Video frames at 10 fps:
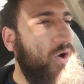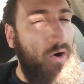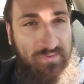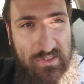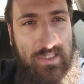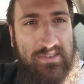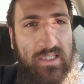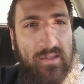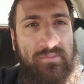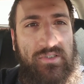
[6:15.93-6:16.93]
of
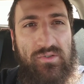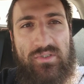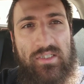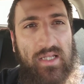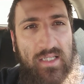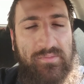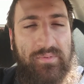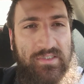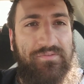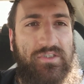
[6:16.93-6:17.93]
systems using that
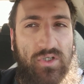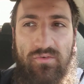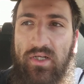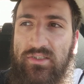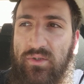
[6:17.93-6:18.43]
specific software.